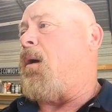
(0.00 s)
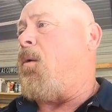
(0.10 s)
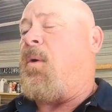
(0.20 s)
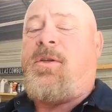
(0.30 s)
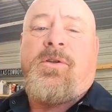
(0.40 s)

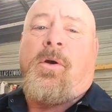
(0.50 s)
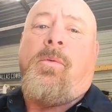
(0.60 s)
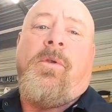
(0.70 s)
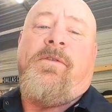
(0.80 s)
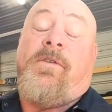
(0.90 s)
Always
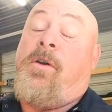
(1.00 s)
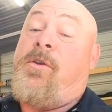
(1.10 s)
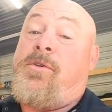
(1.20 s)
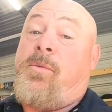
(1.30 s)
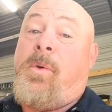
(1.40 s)
start with the
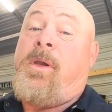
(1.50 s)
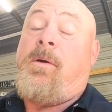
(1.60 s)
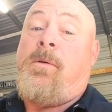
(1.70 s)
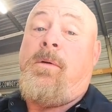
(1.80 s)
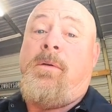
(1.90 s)
furthest
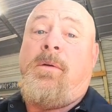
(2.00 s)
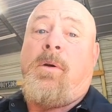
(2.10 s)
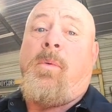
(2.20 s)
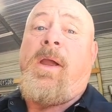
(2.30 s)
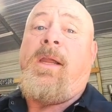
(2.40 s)
wheel
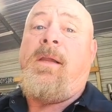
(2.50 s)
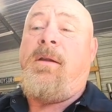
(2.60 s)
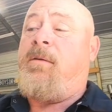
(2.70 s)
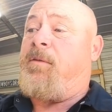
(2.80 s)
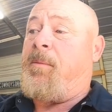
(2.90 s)

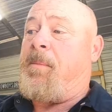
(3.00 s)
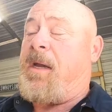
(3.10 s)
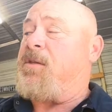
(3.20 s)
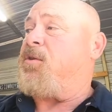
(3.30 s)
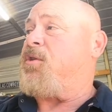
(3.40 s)
away from the
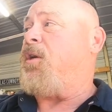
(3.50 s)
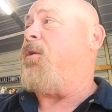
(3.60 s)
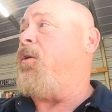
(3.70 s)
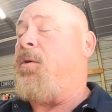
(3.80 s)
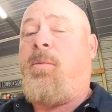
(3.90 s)
master
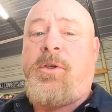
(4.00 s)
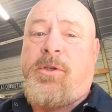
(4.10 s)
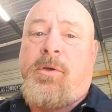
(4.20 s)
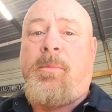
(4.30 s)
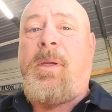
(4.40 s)
cylinder,
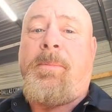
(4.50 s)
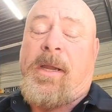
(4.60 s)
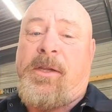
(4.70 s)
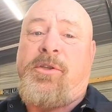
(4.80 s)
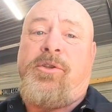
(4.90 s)
which is going to be
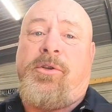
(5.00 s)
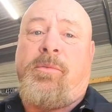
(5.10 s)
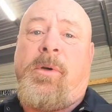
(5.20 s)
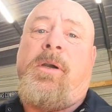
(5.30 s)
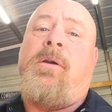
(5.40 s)

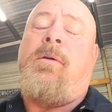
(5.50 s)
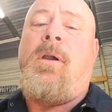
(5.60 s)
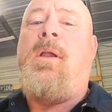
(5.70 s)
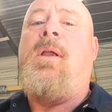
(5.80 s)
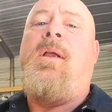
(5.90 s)
passenger
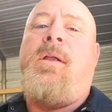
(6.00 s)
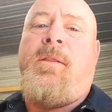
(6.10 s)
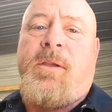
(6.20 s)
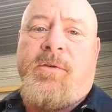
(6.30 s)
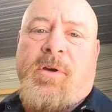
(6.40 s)
rear,
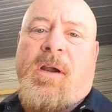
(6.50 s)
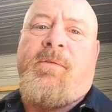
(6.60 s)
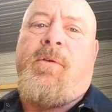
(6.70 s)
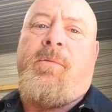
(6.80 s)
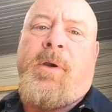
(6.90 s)
then
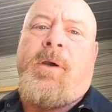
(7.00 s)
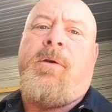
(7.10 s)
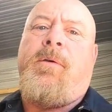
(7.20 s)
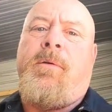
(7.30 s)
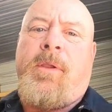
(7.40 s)
driver
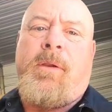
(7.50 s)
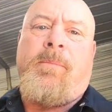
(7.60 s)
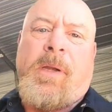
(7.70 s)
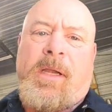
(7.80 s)
rear, then